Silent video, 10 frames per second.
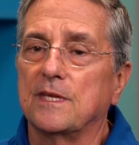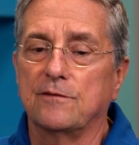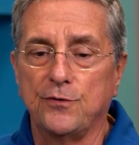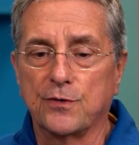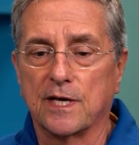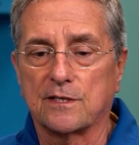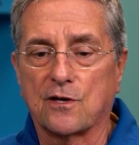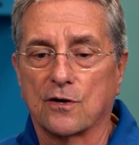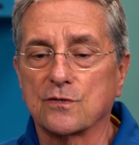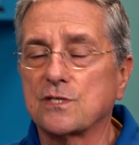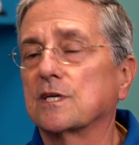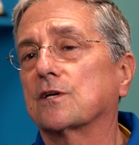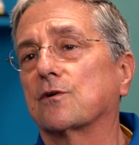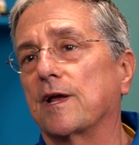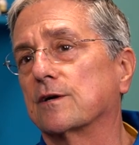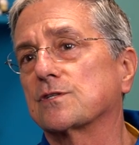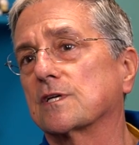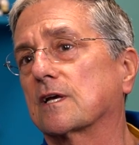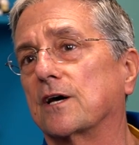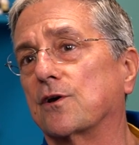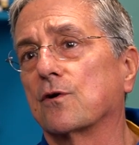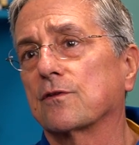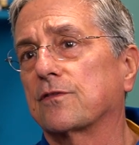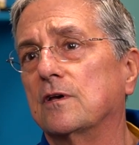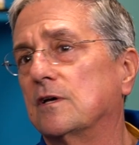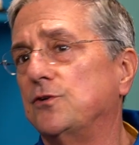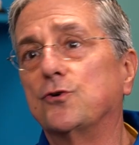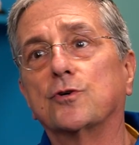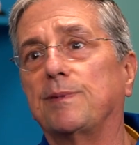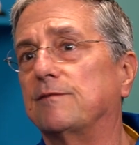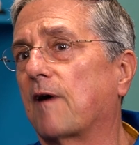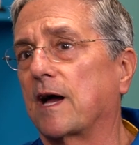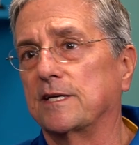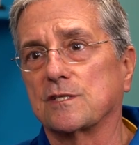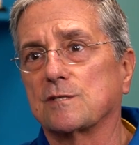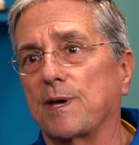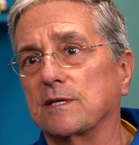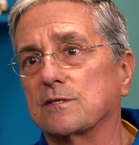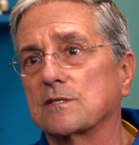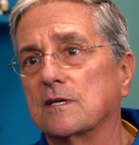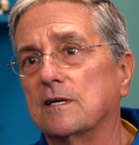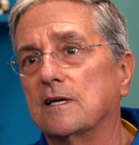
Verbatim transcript: If you get car sick or air sick on Earth, you could be fine in space.